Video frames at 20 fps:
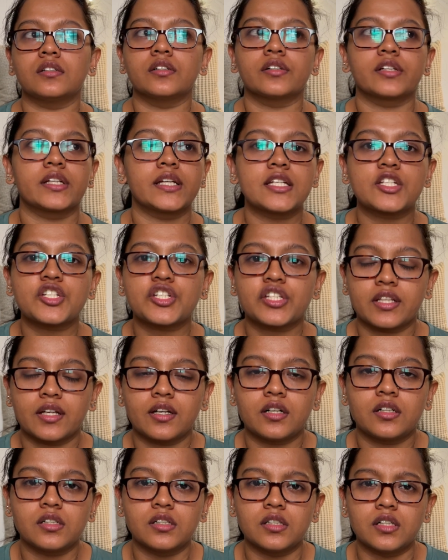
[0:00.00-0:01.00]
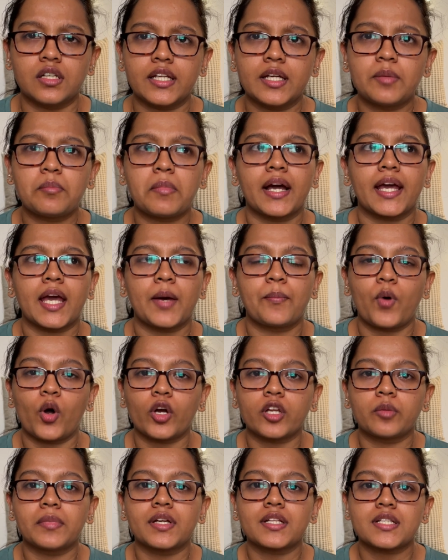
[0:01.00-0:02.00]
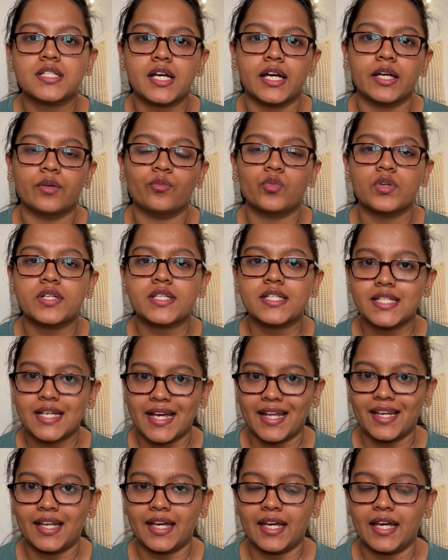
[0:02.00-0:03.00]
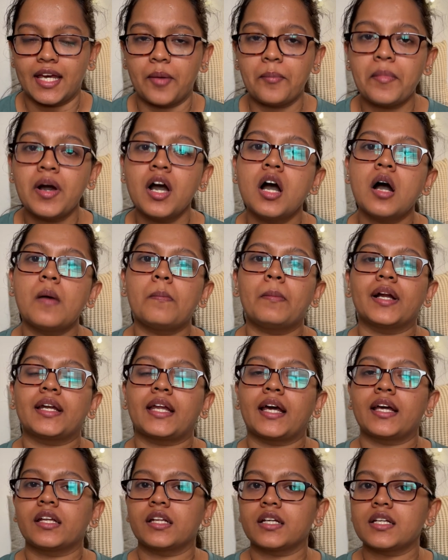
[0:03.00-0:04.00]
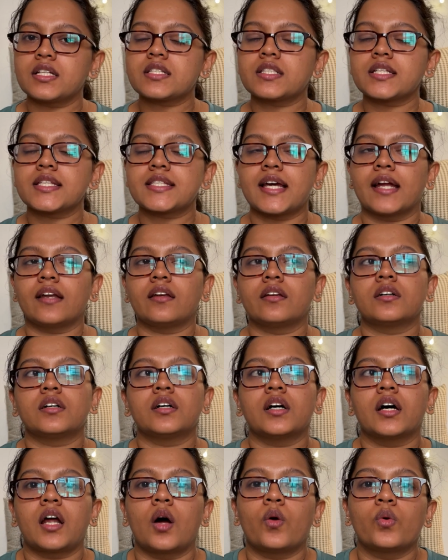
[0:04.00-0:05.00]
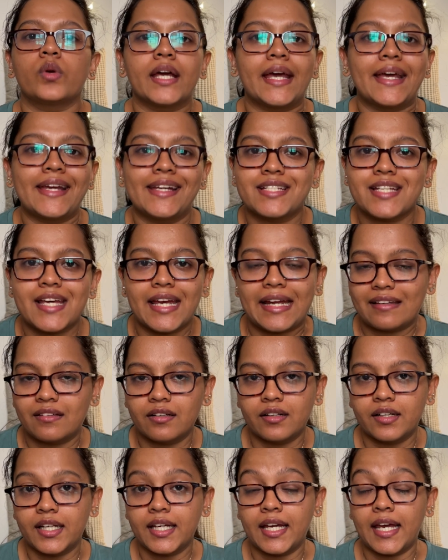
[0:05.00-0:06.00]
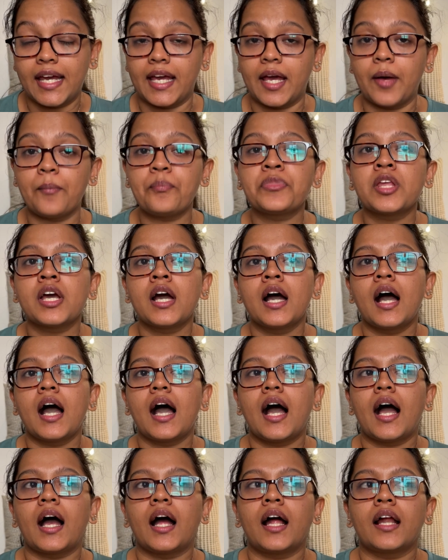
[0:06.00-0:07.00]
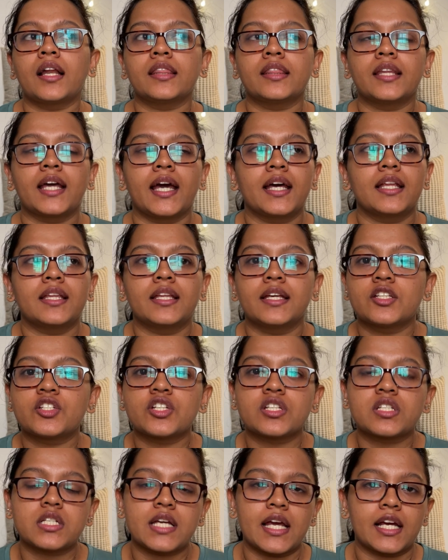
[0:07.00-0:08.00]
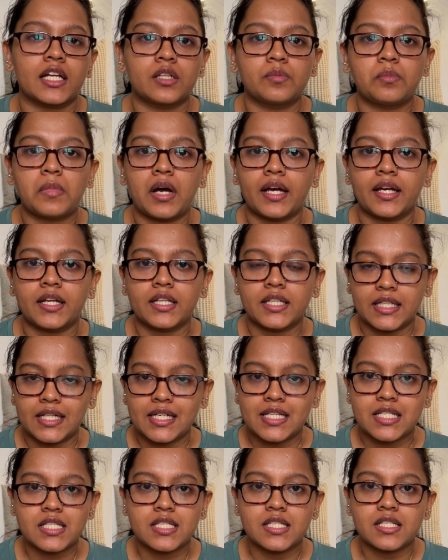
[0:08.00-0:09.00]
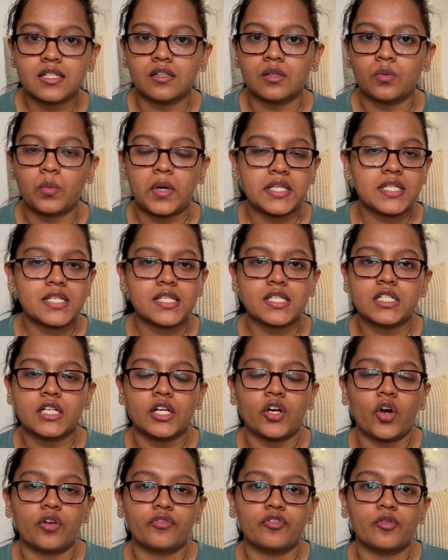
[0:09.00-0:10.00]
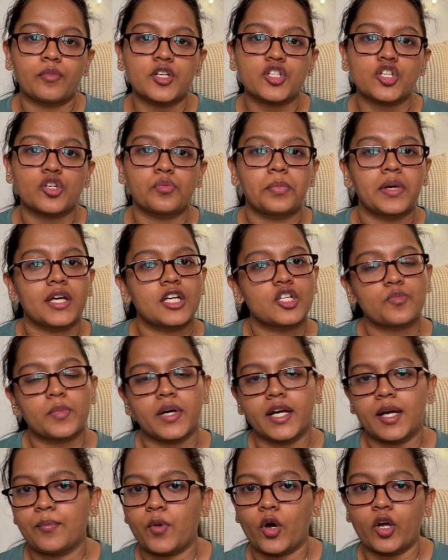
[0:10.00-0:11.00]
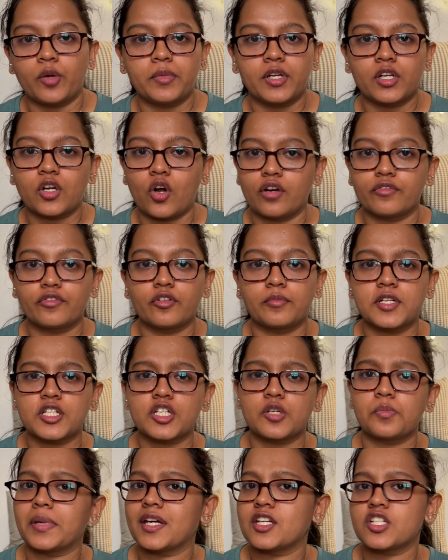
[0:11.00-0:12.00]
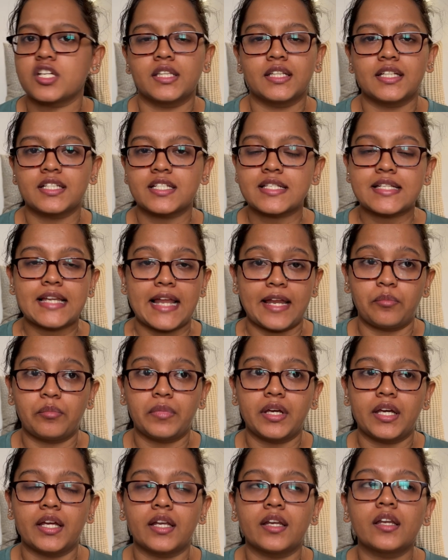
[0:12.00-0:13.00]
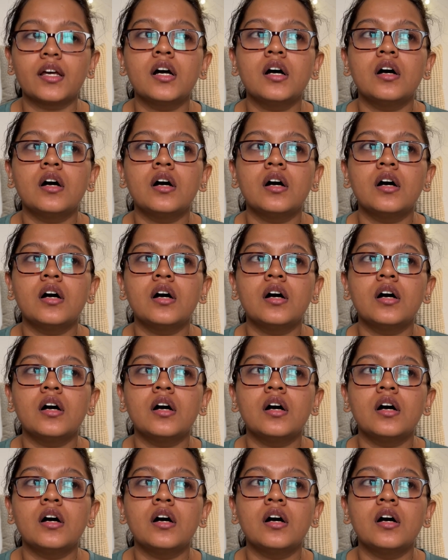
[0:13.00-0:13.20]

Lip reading: reached there early. My appointment time was 10 a.m., but I reached the center around 8:30 a.m. And there they just checked my DS 160 confirmation page, my appointment confirmation page, and they just let me in.